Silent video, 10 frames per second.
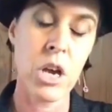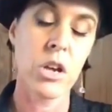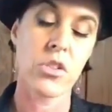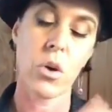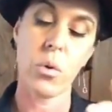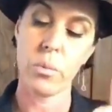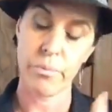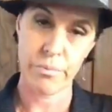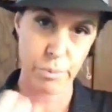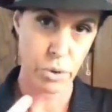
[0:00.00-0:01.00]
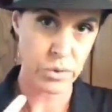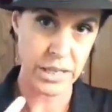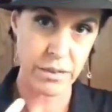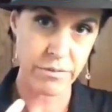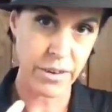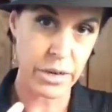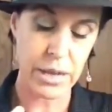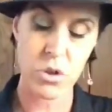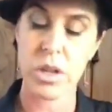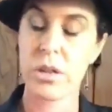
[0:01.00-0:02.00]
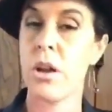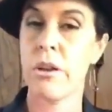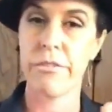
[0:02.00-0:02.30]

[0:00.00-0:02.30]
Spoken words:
So protein foundation,